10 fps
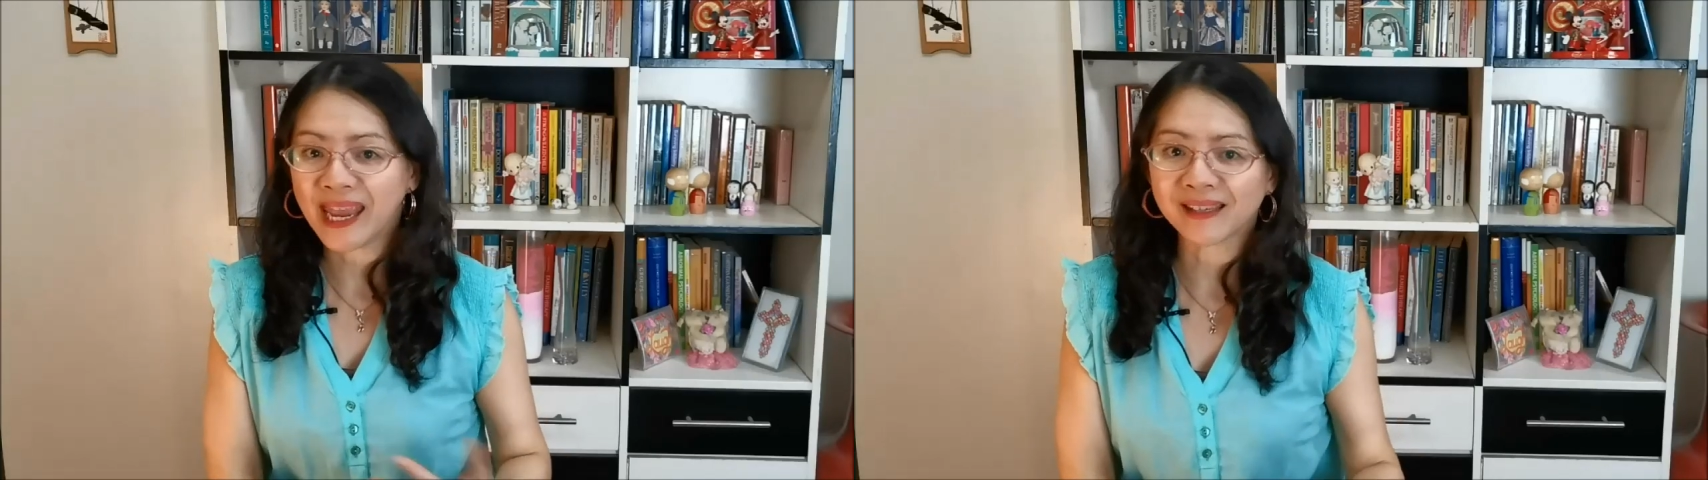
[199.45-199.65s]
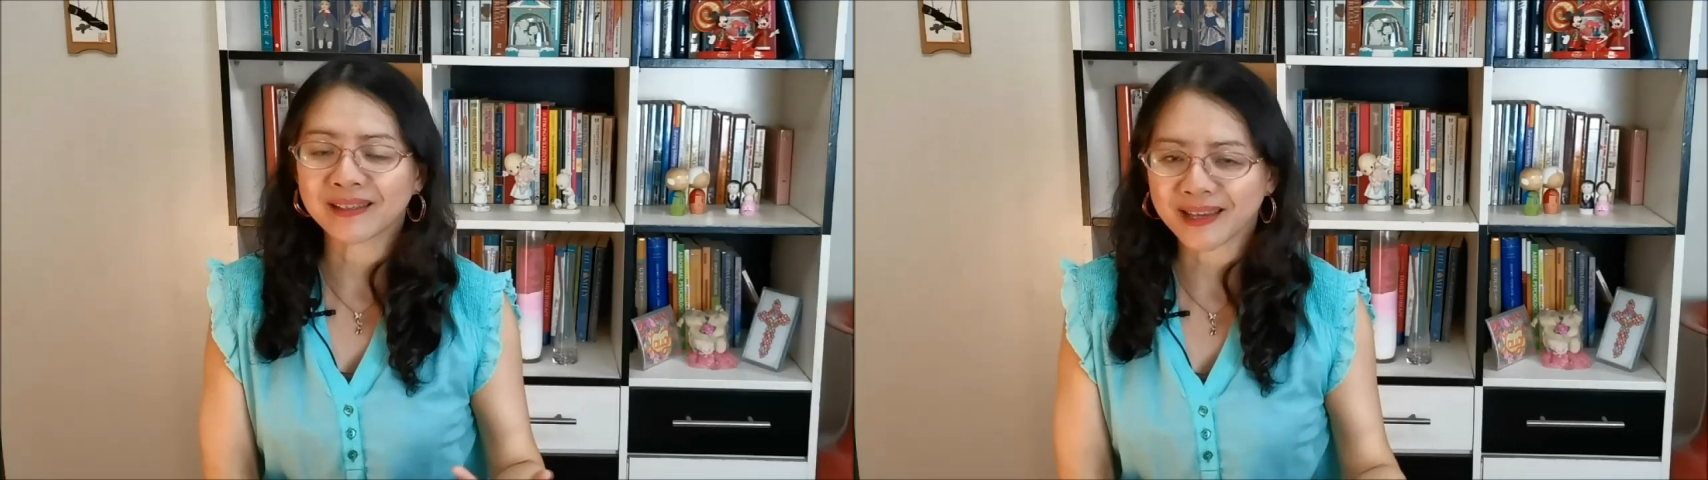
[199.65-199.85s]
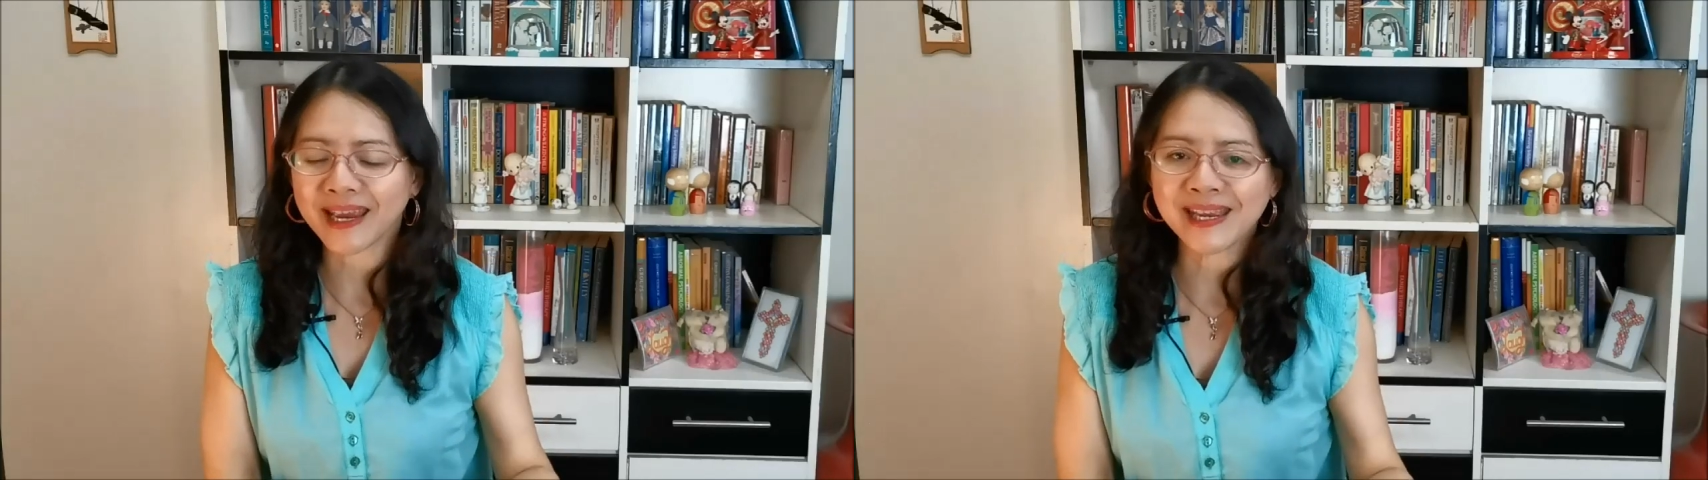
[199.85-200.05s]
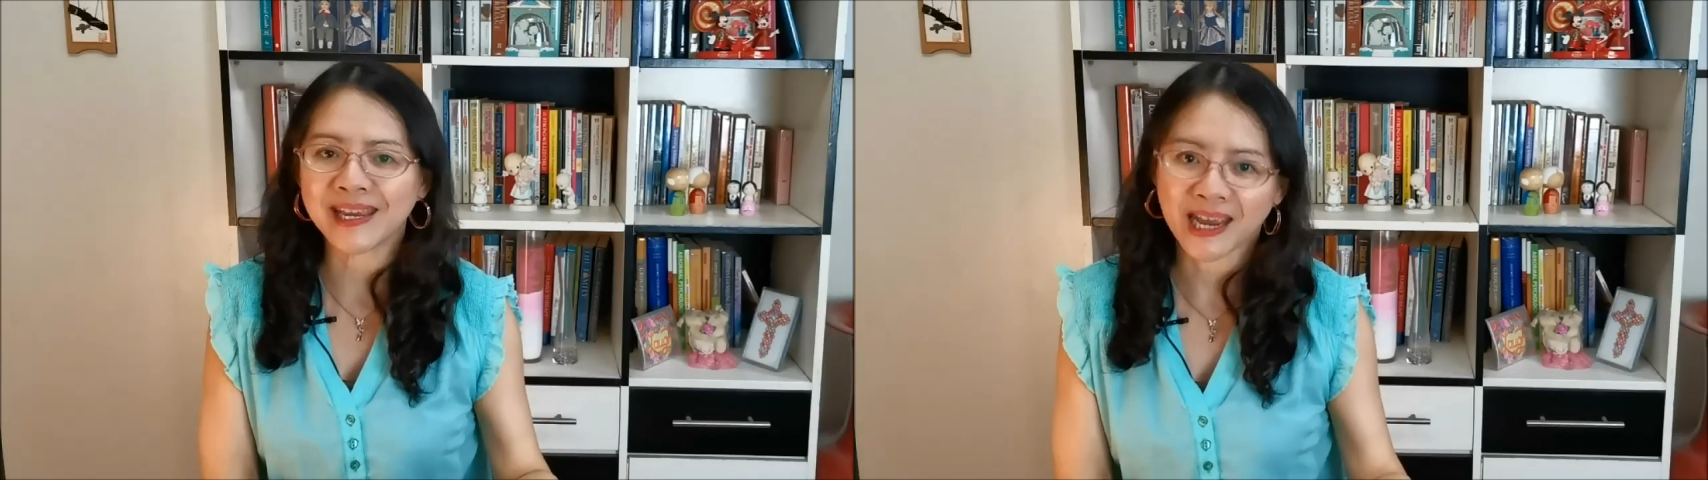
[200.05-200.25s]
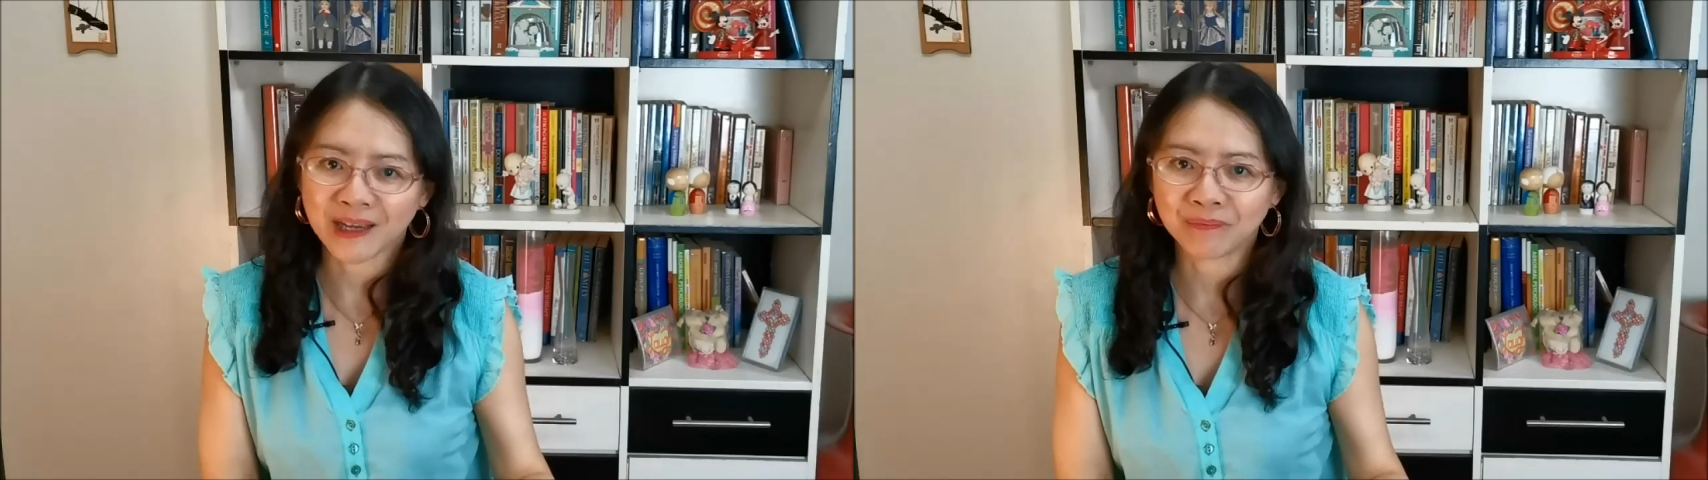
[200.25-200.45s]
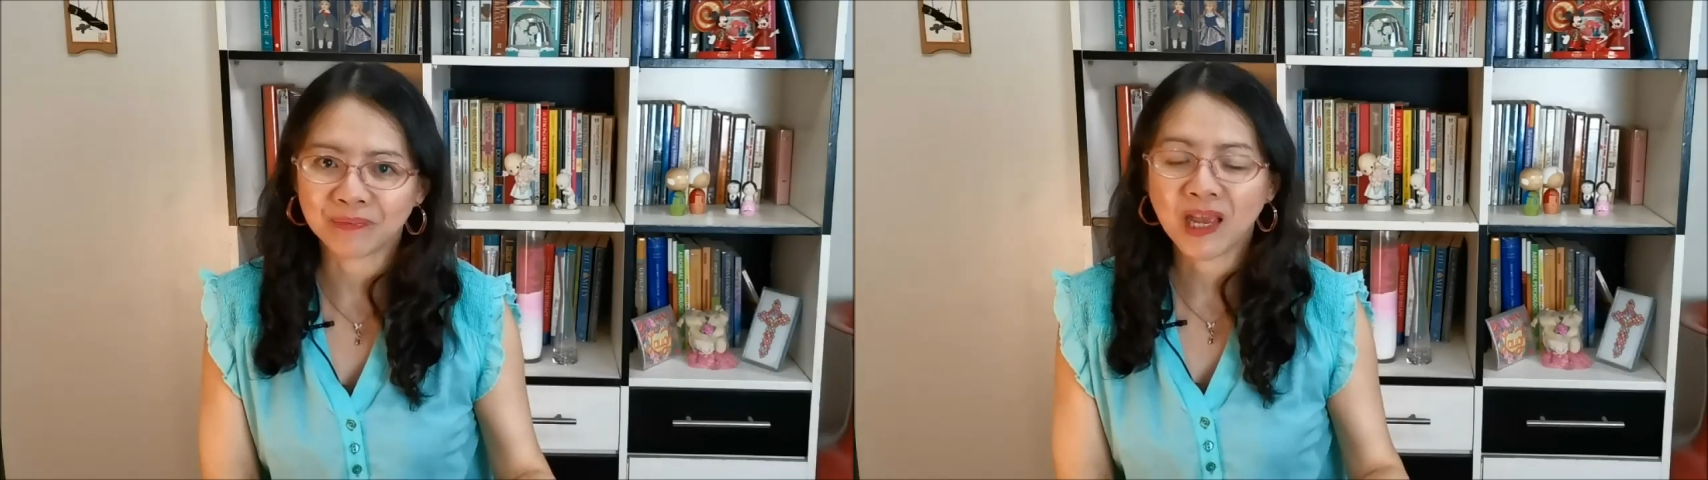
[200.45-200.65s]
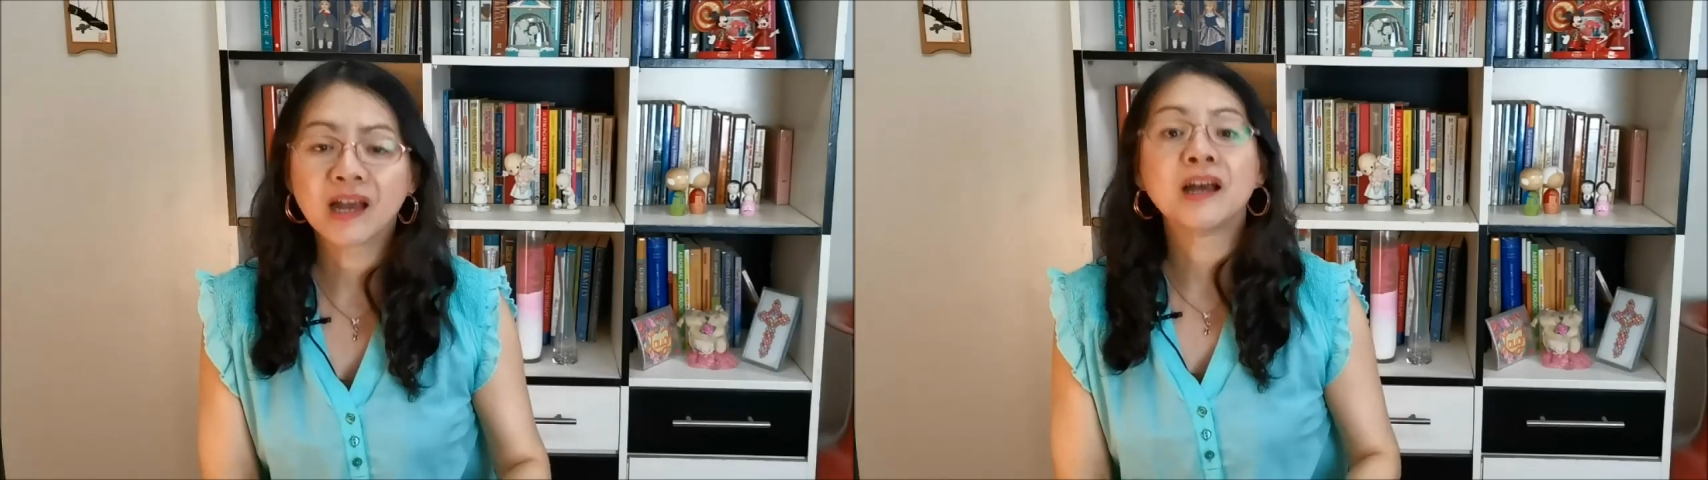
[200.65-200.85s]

S-A-M,